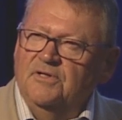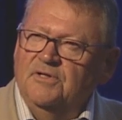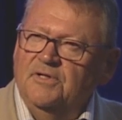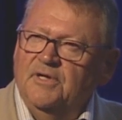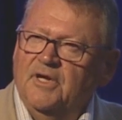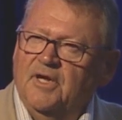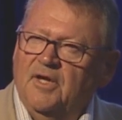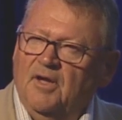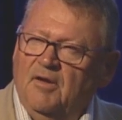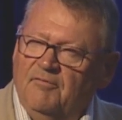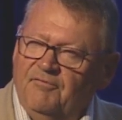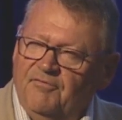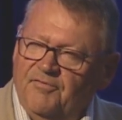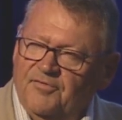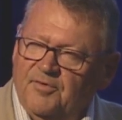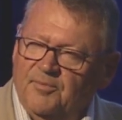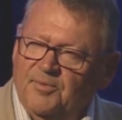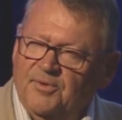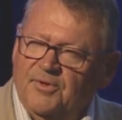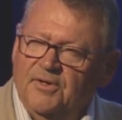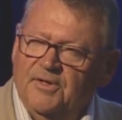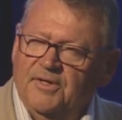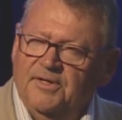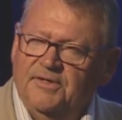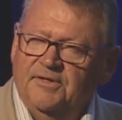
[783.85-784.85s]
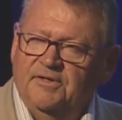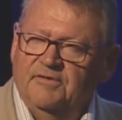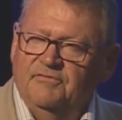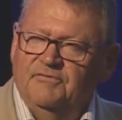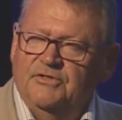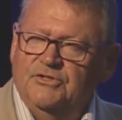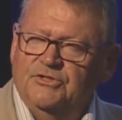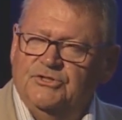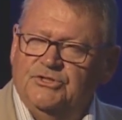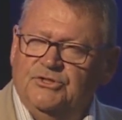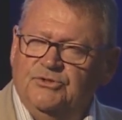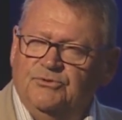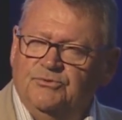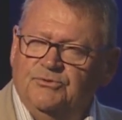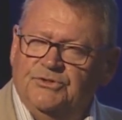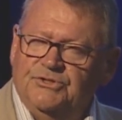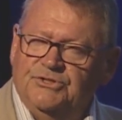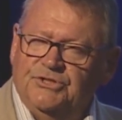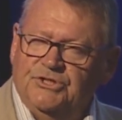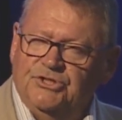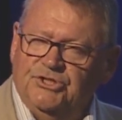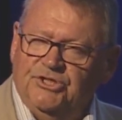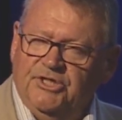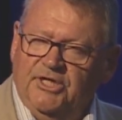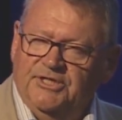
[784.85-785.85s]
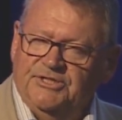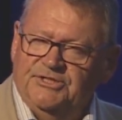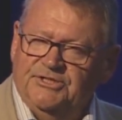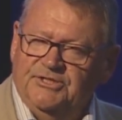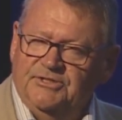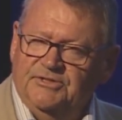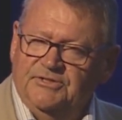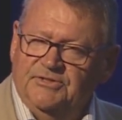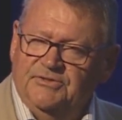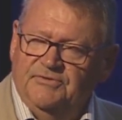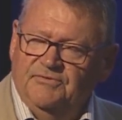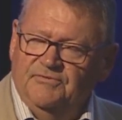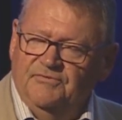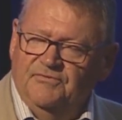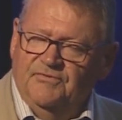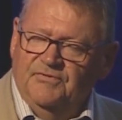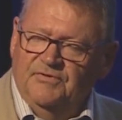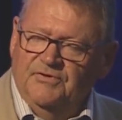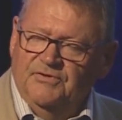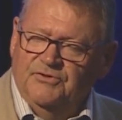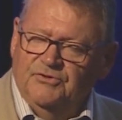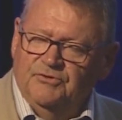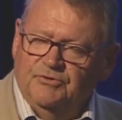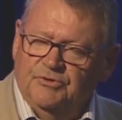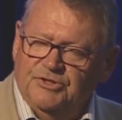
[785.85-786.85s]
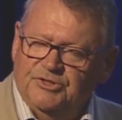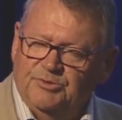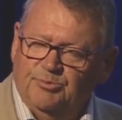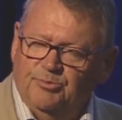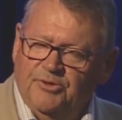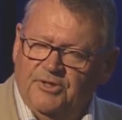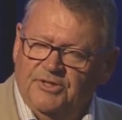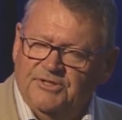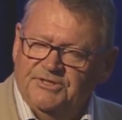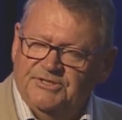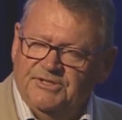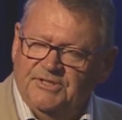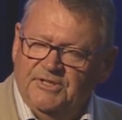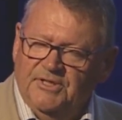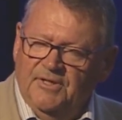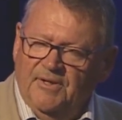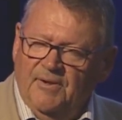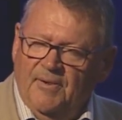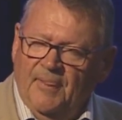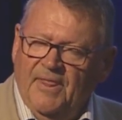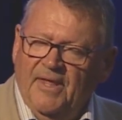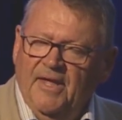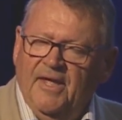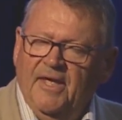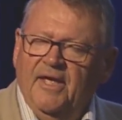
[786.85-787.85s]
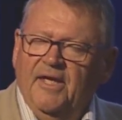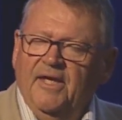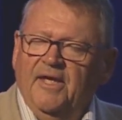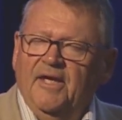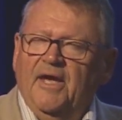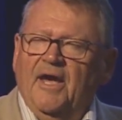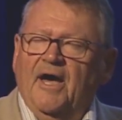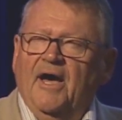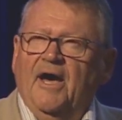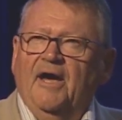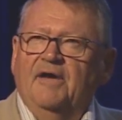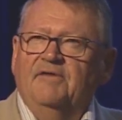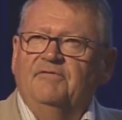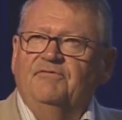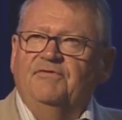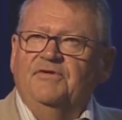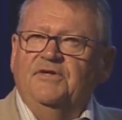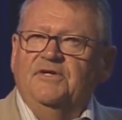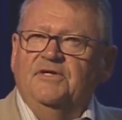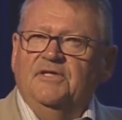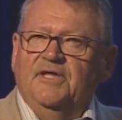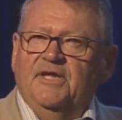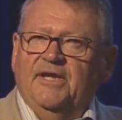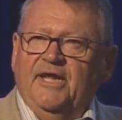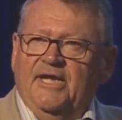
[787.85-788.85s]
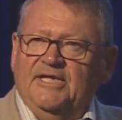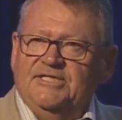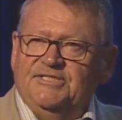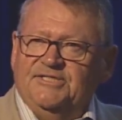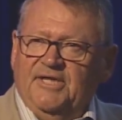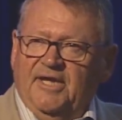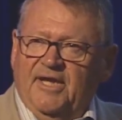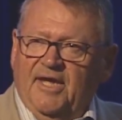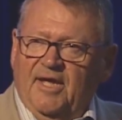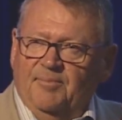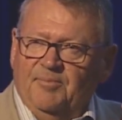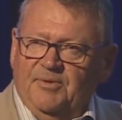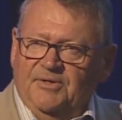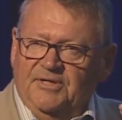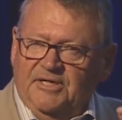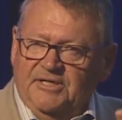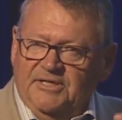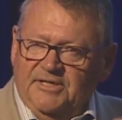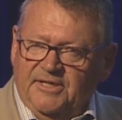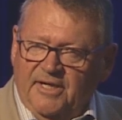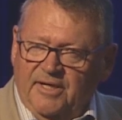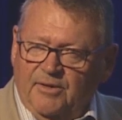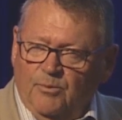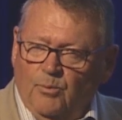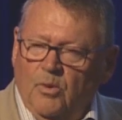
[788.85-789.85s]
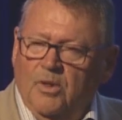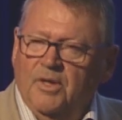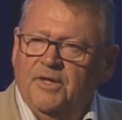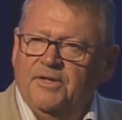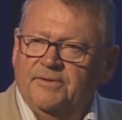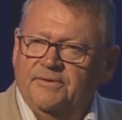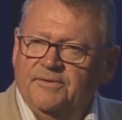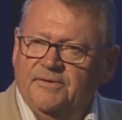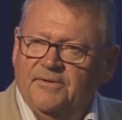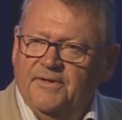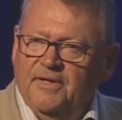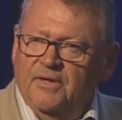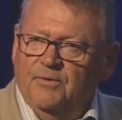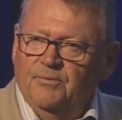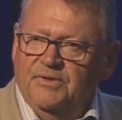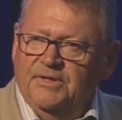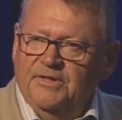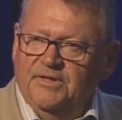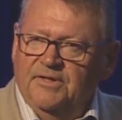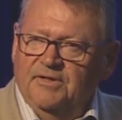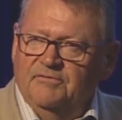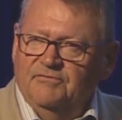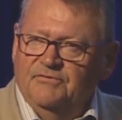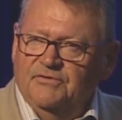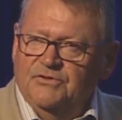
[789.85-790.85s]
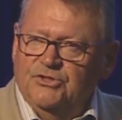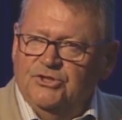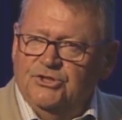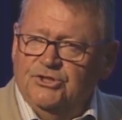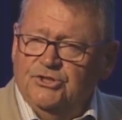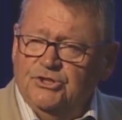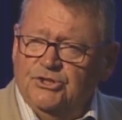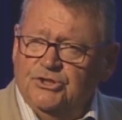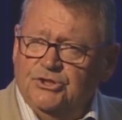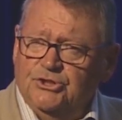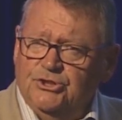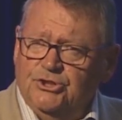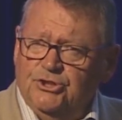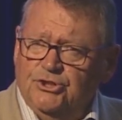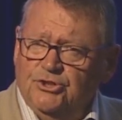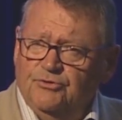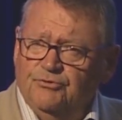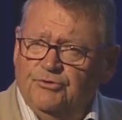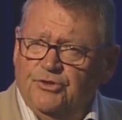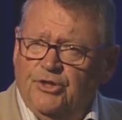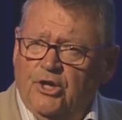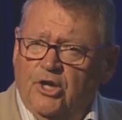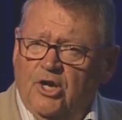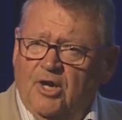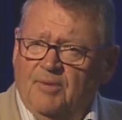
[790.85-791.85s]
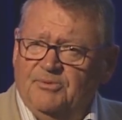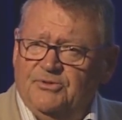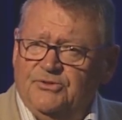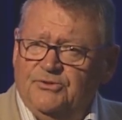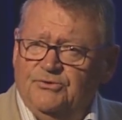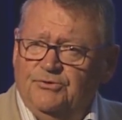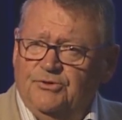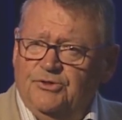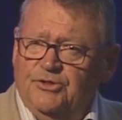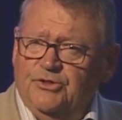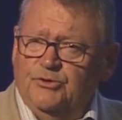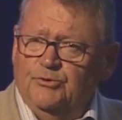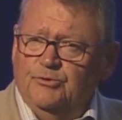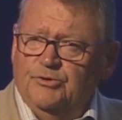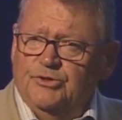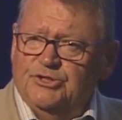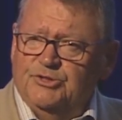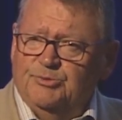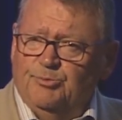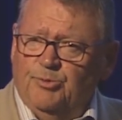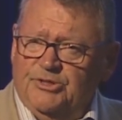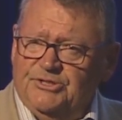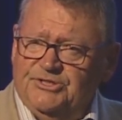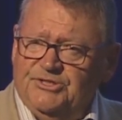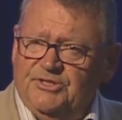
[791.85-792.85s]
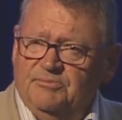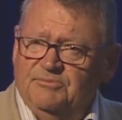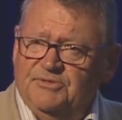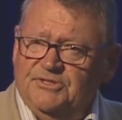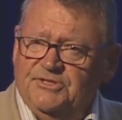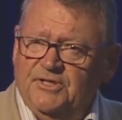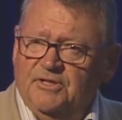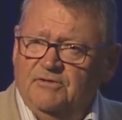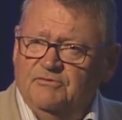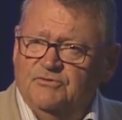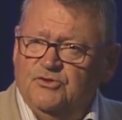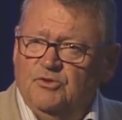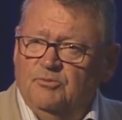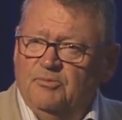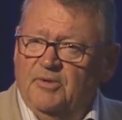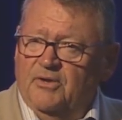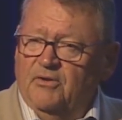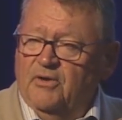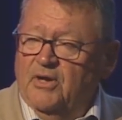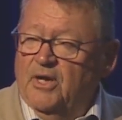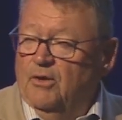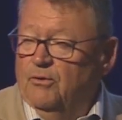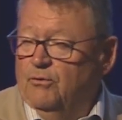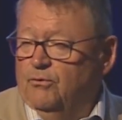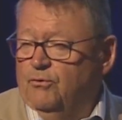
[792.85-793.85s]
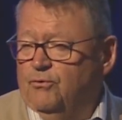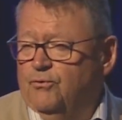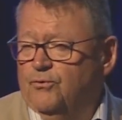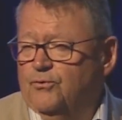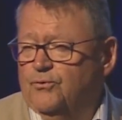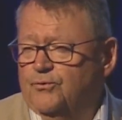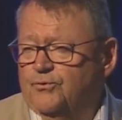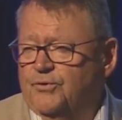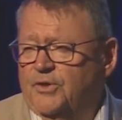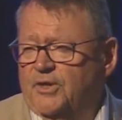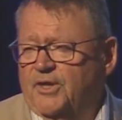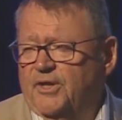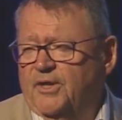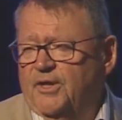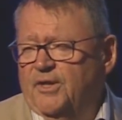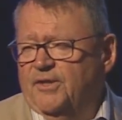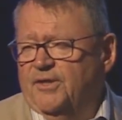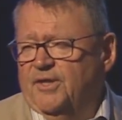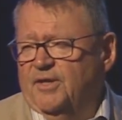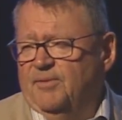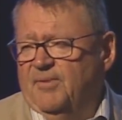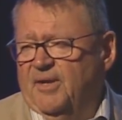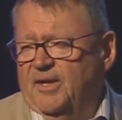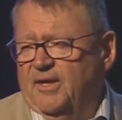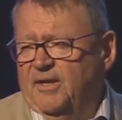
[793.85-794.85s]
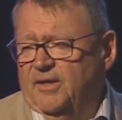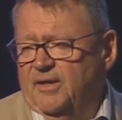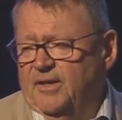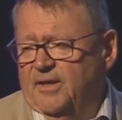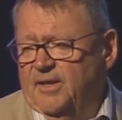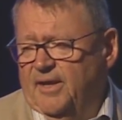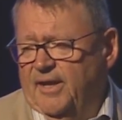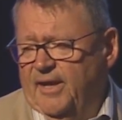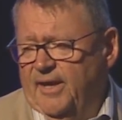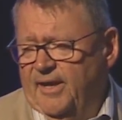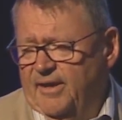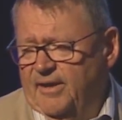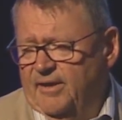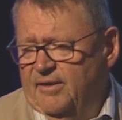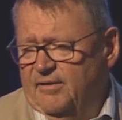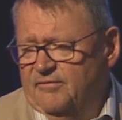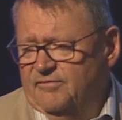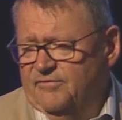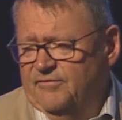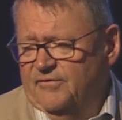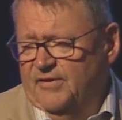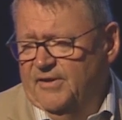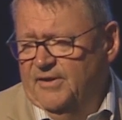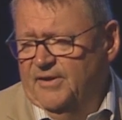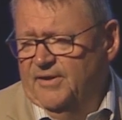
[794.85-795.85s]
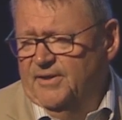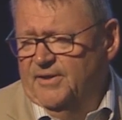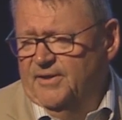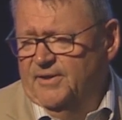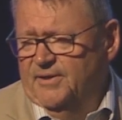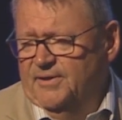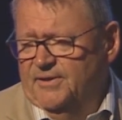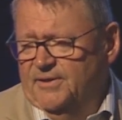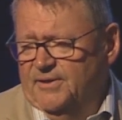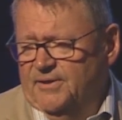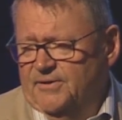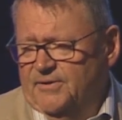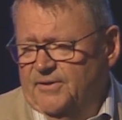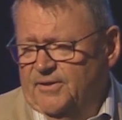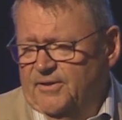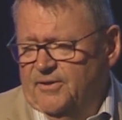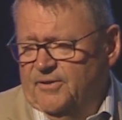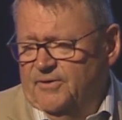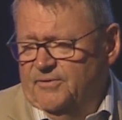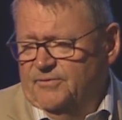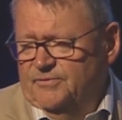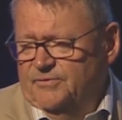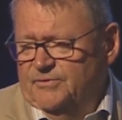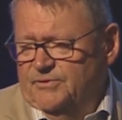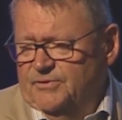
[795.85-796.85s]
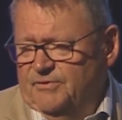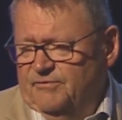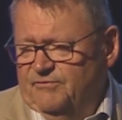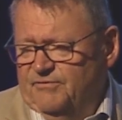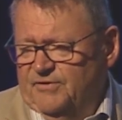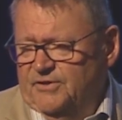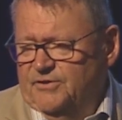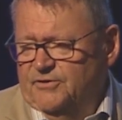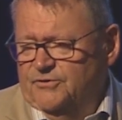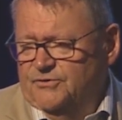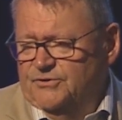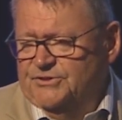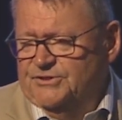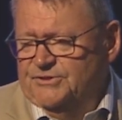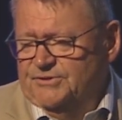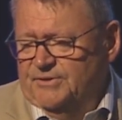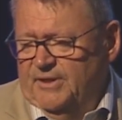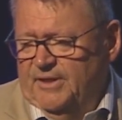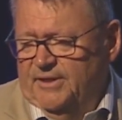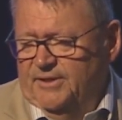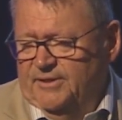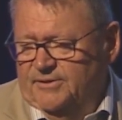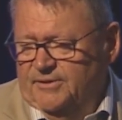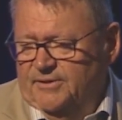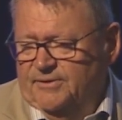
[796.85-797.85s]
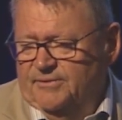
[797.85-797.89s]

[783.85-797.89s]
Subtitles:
comfortable in giving students a chance to express. I feel it has to happen in day one, that we give children an opportunity to express themselves no matter how crude they may have in their fingers and in